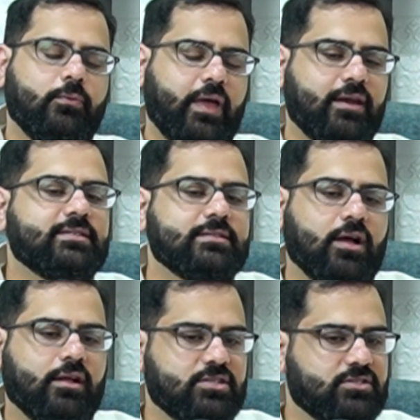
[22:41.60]

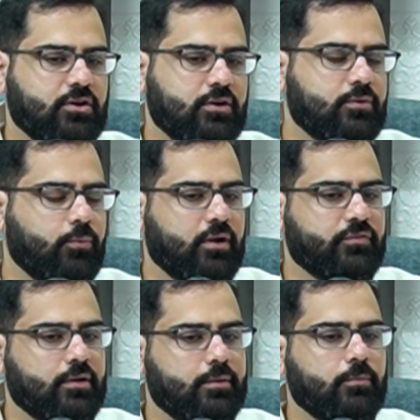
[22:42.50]
Anesthesiologists are one of
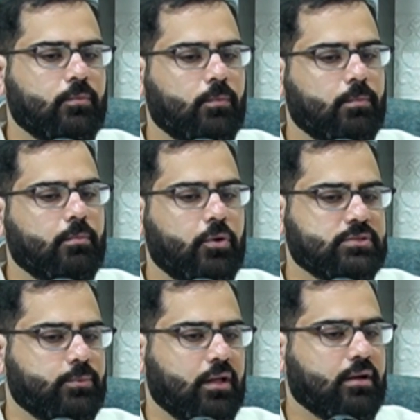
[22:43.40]
the
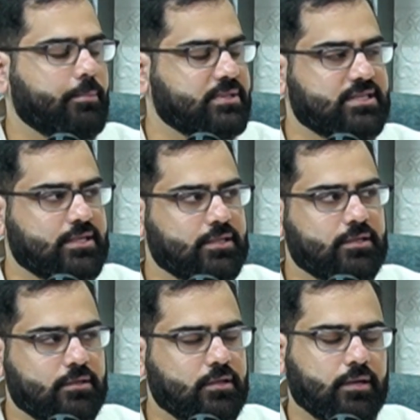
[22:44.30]
most well compensated
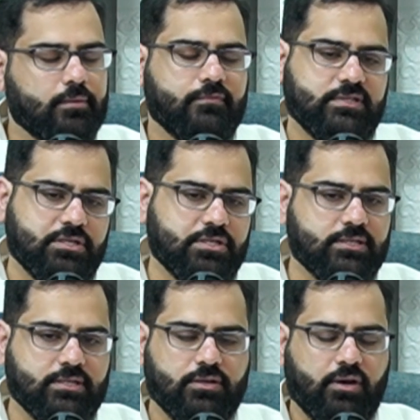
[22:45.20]

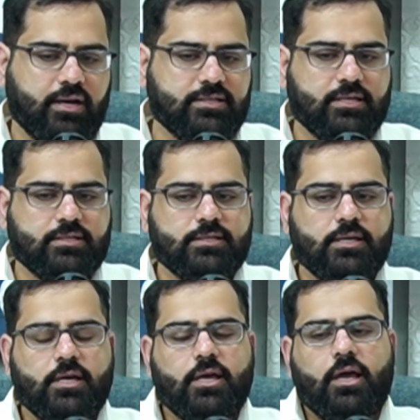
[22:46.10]
physicians in the United States.
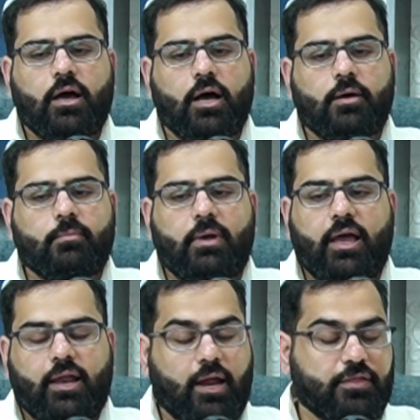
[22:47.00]
And
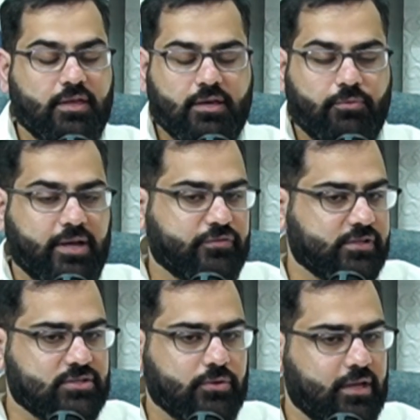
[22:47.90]
I think
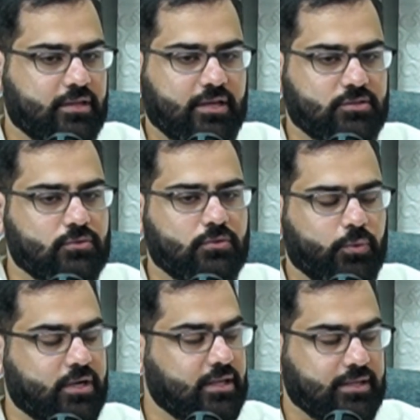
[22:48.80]
rightfully so. They do the
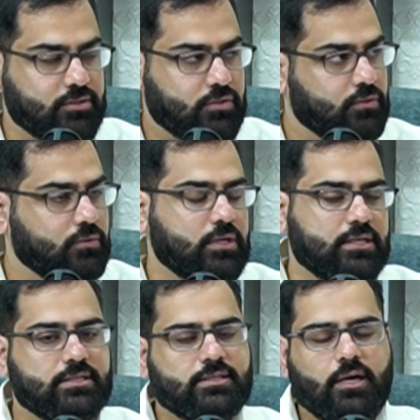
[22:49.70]
work that they do
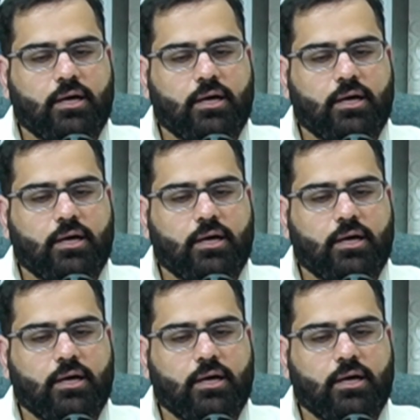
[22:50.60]
is